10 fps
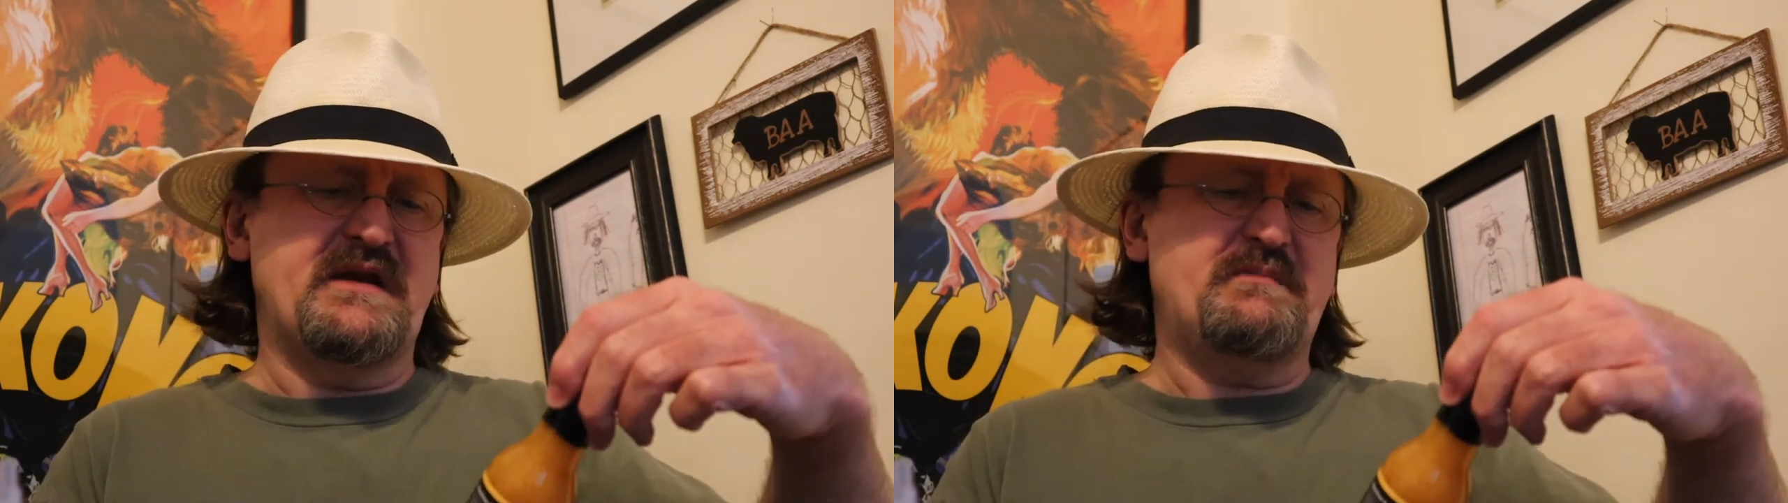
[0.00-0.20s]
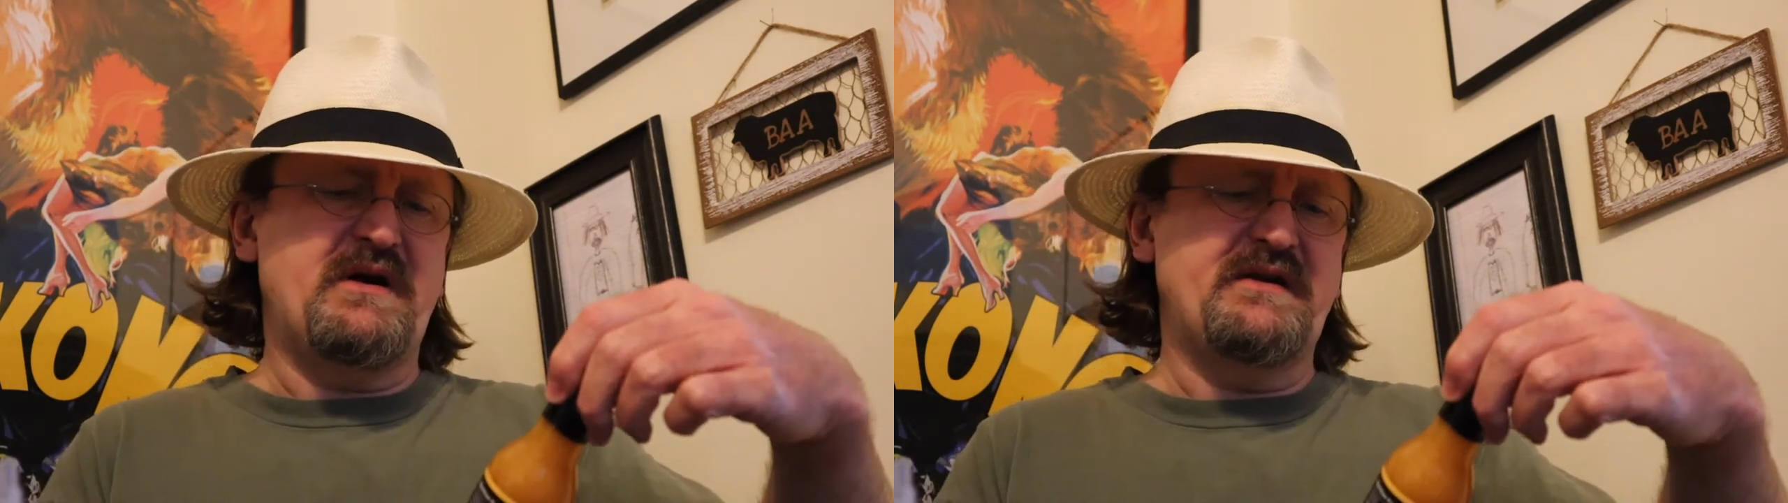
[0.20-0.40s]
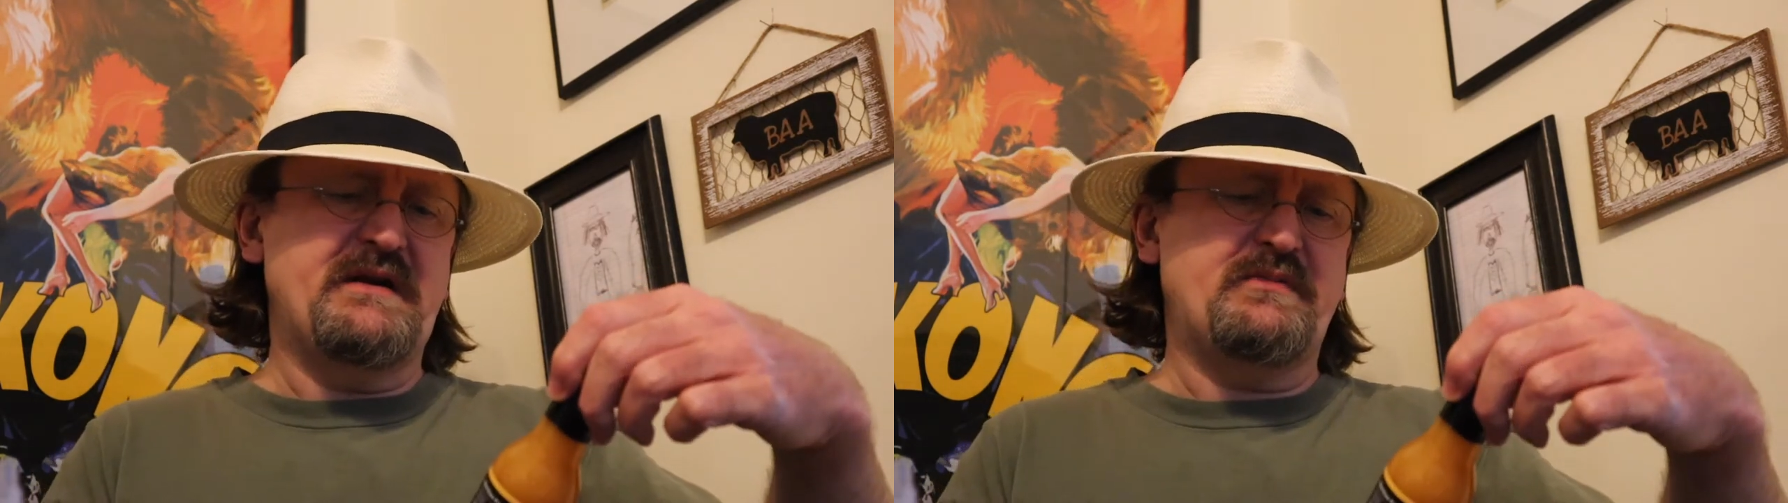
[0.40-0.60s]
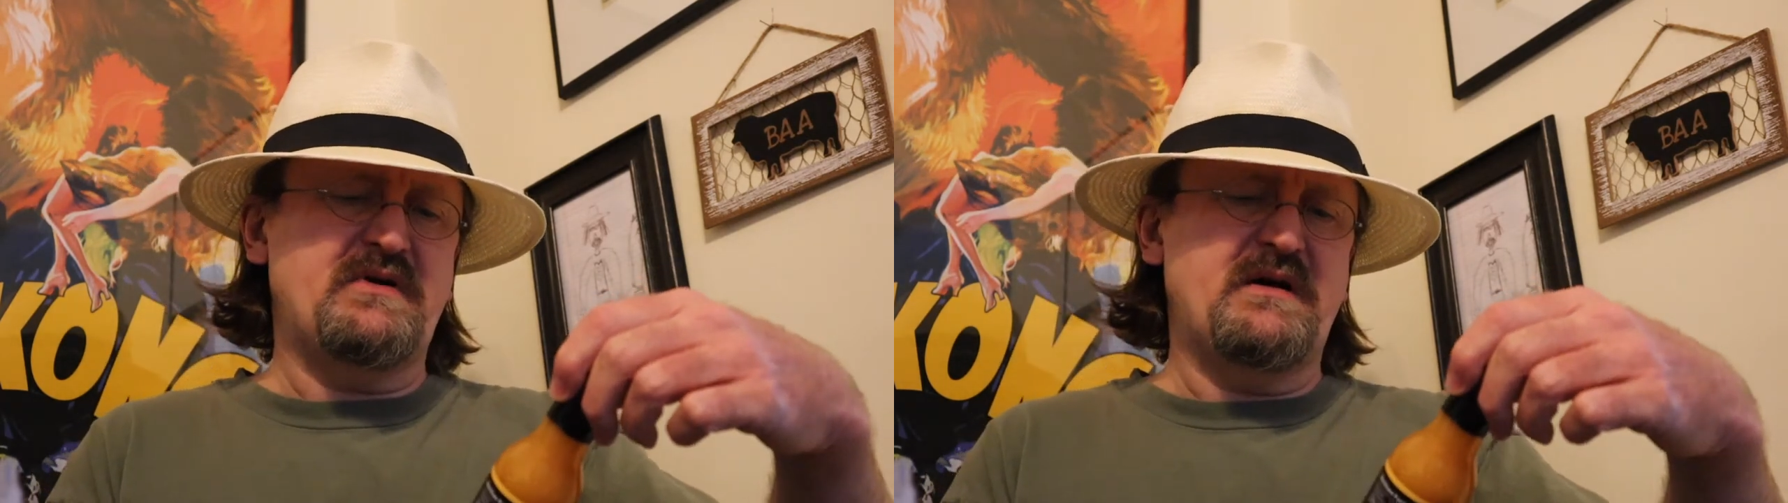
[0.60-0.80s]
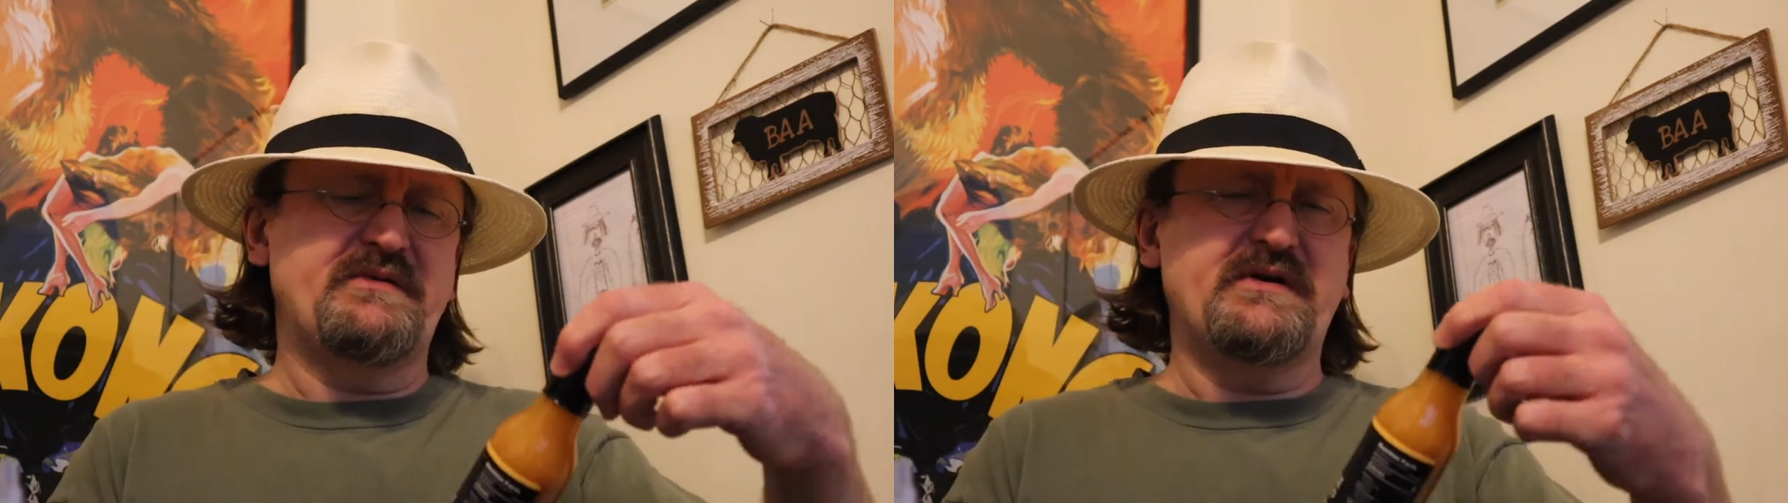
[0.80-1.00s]
a
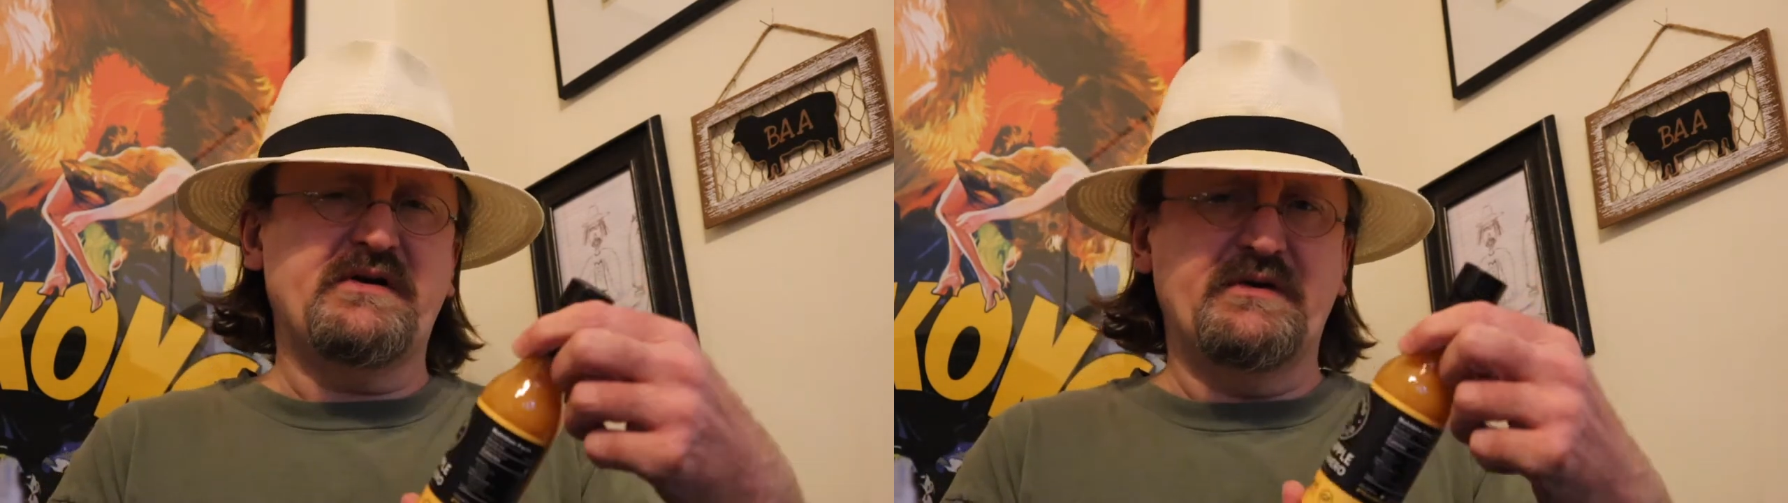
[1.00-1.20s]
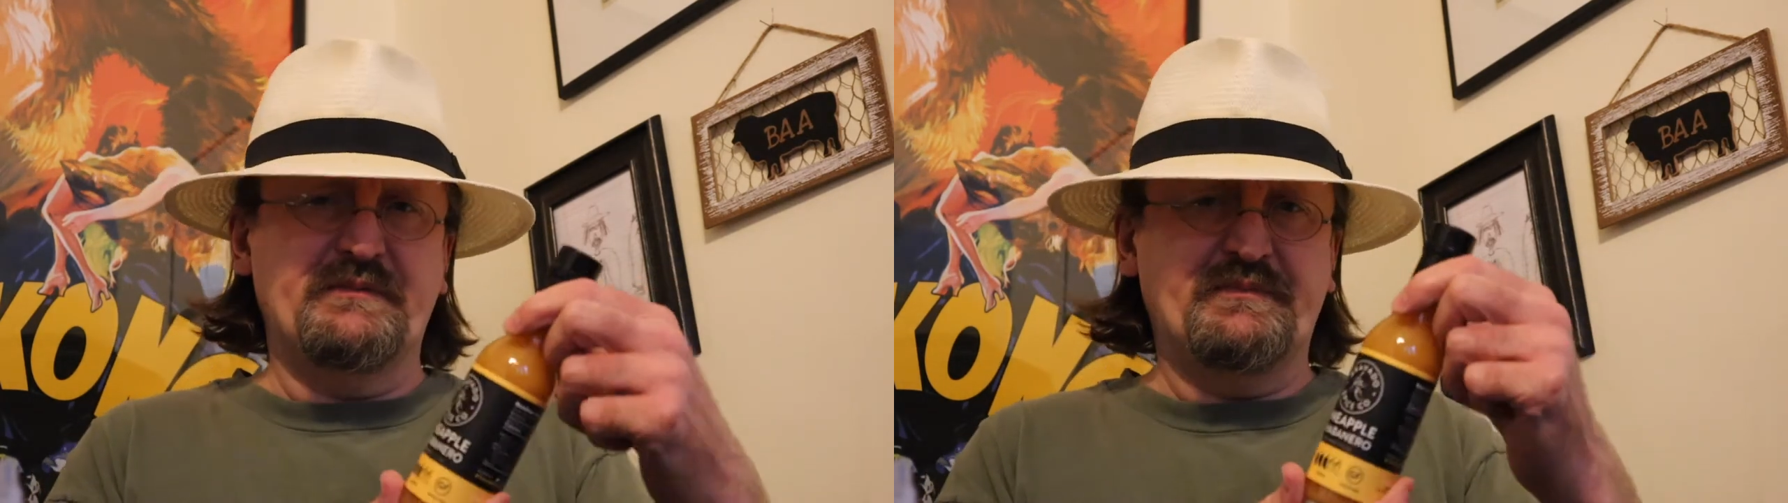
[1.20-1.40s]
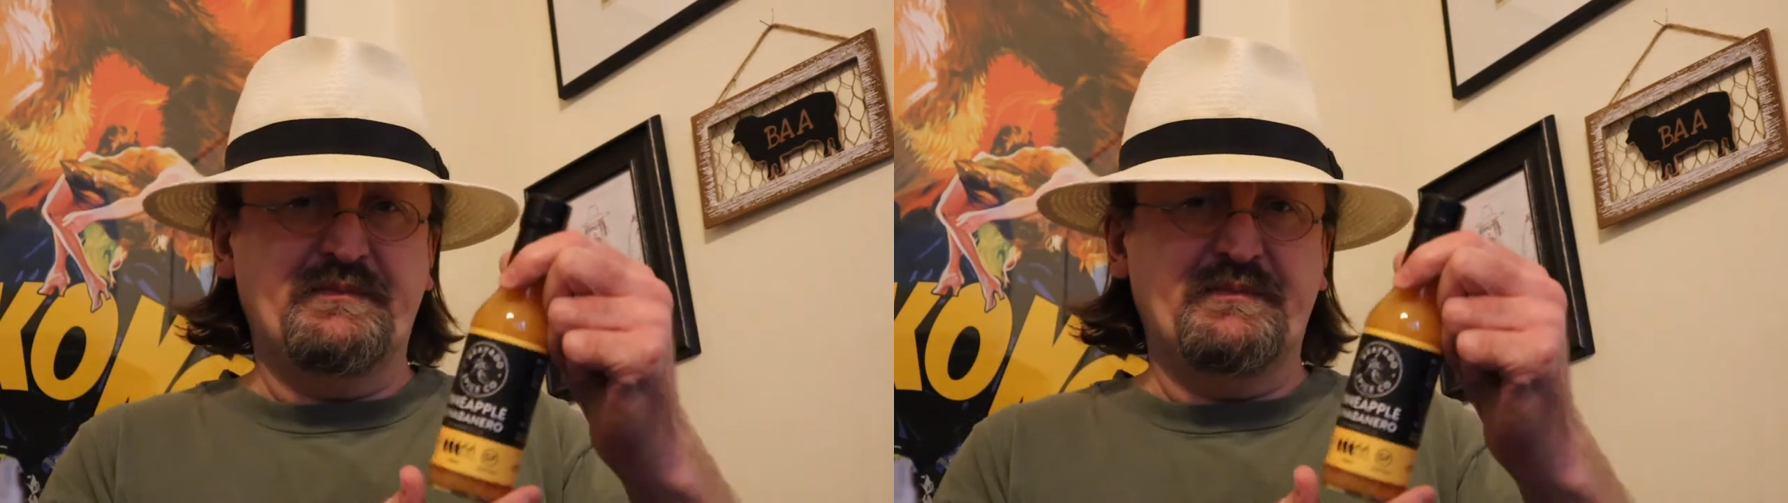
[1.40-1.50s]
pineapple habanero.